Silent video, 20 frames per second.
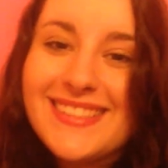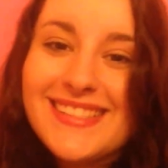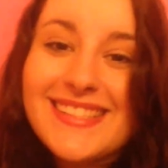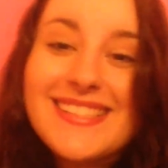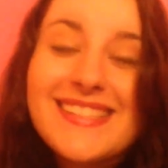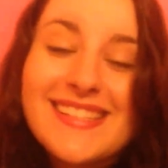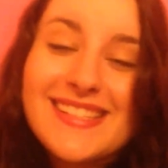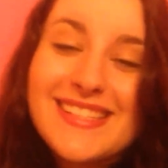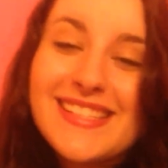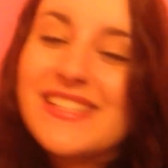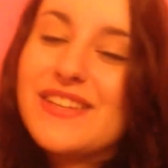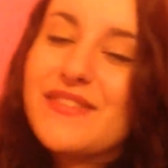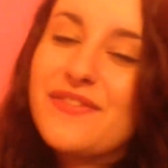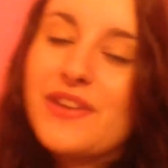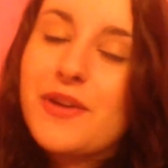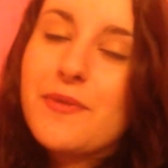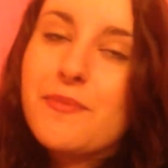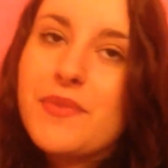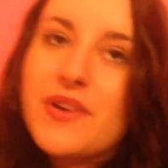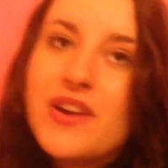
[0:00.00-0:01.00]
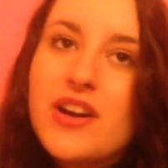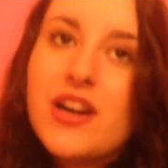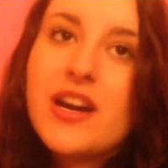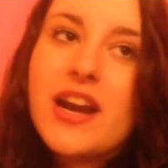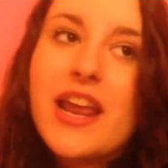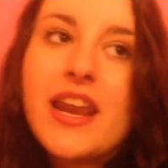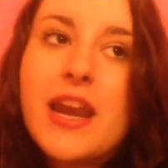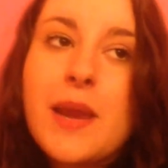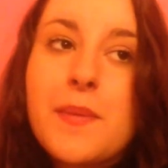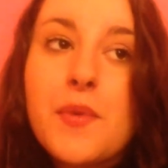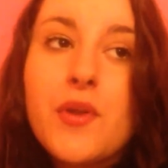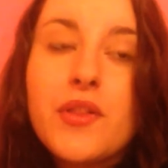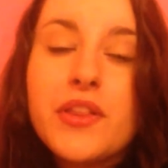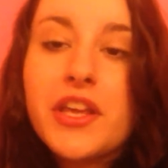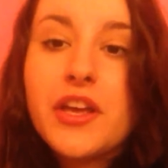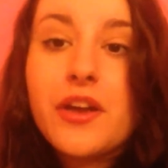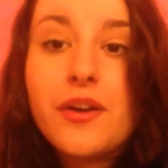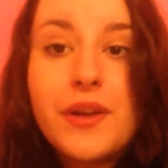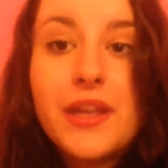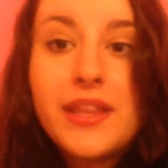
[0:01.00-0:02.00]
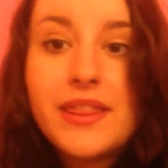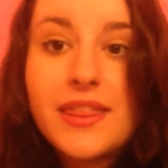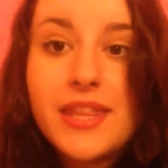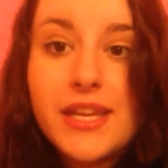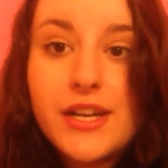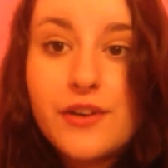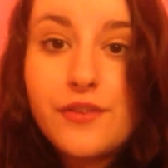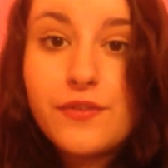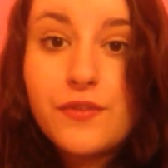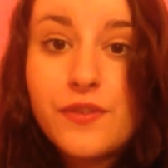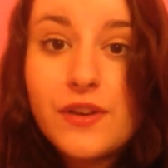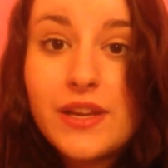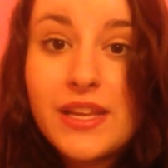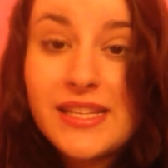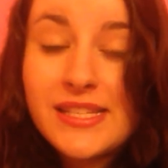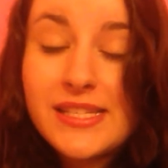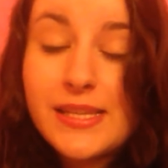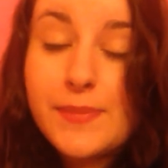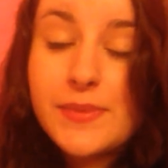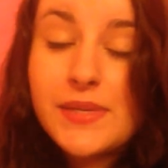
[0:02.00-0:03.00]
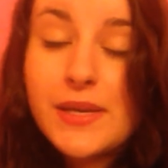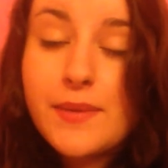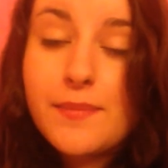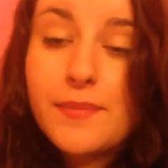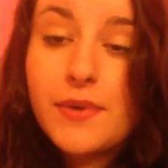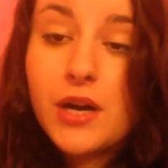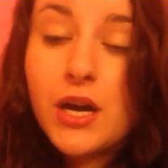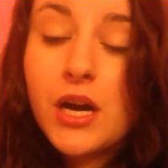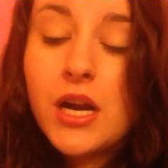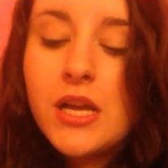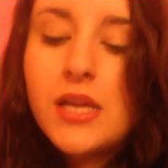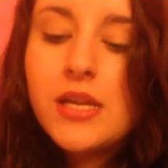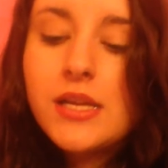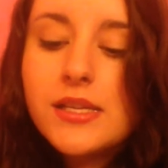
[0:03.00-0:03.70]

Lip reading: since November, and I'm only going there in September.